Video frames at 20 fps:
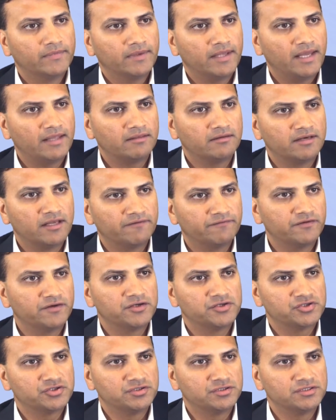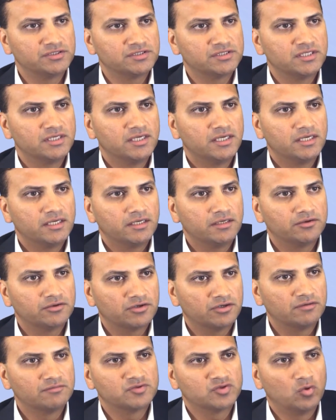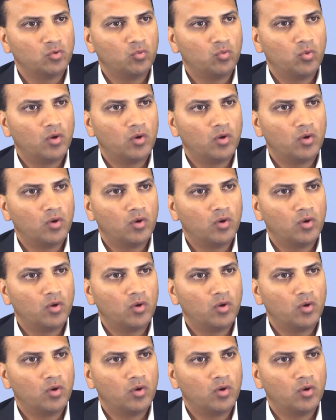and the definitions in terms of